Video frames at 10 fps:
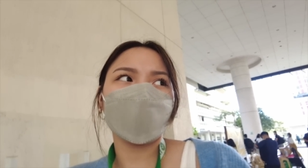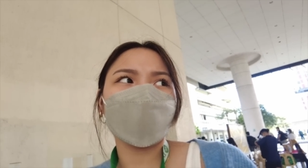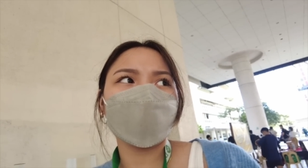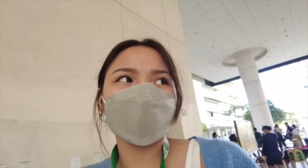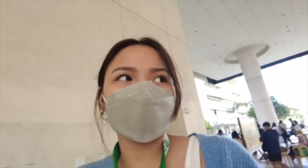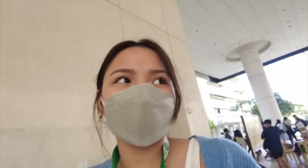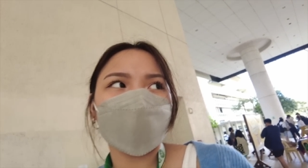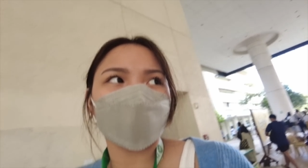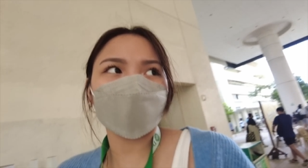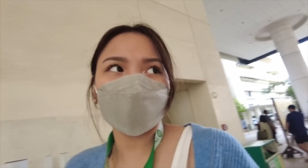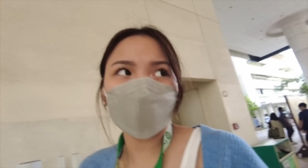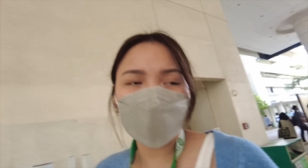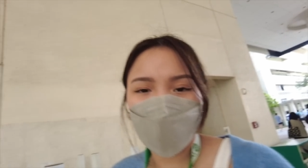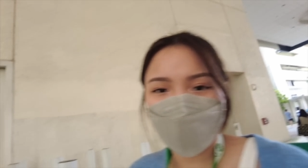We were supposed to meet up here but my